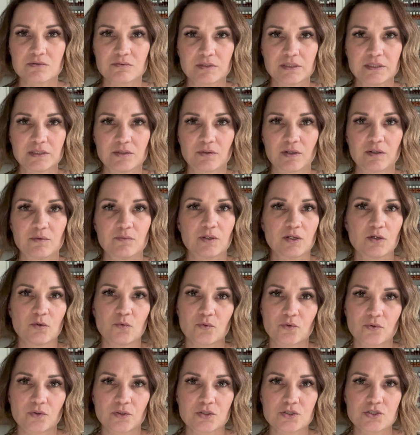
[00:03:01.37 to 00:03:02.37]
really great one.
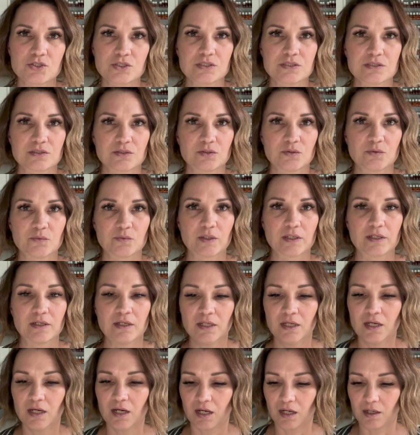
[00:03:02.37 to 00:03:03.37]
Orange is a good one.
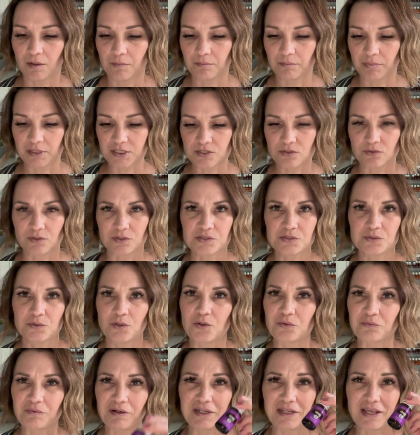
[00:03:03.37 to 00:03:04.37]
But you also
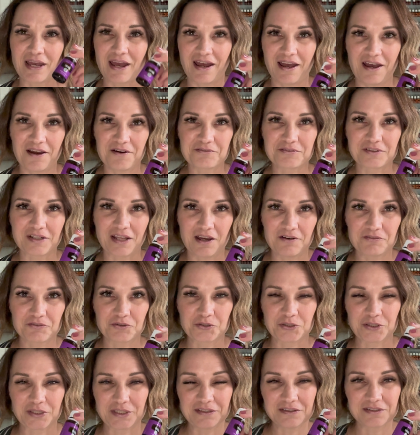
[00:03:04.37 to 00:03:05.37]
already have lavender
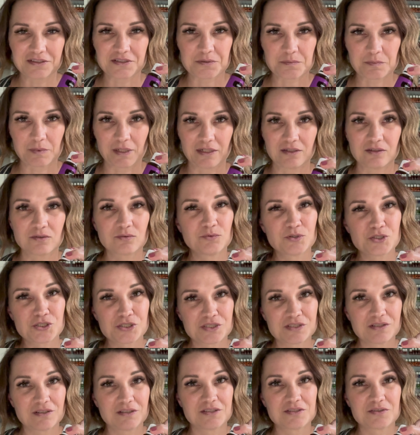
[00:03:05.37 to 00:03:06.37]
in this blend,
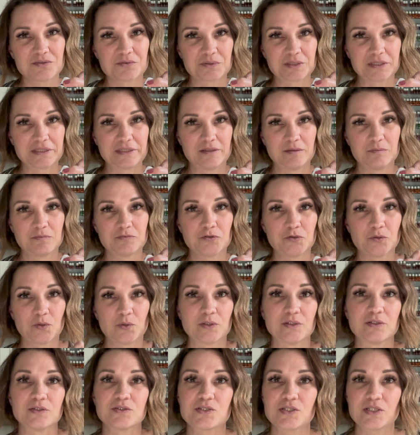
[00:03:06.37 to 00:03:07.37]
which is a really helpful
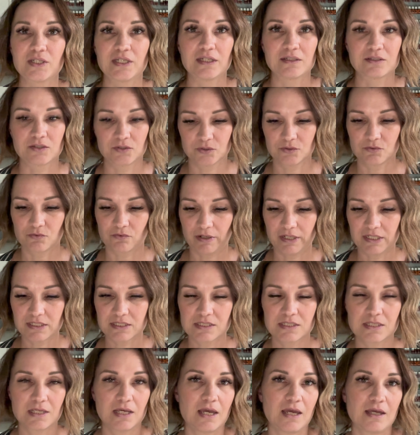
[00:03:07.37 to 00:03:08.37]
oil to get good
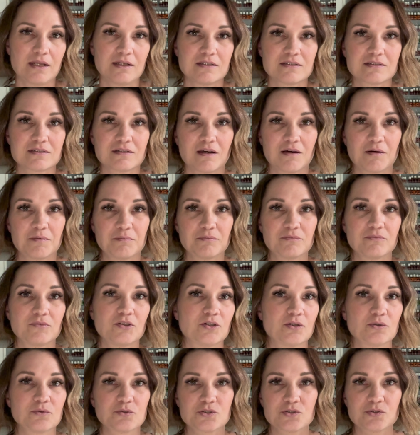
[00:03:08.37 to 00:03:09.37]
rest and,
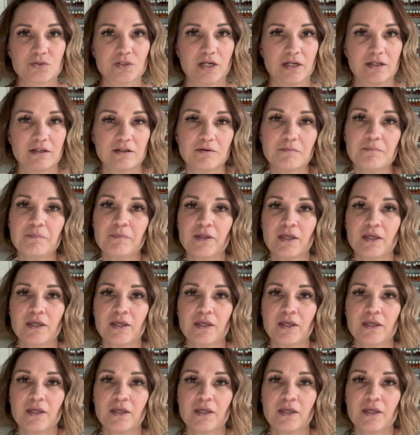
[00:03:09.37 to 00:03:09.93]
to kind of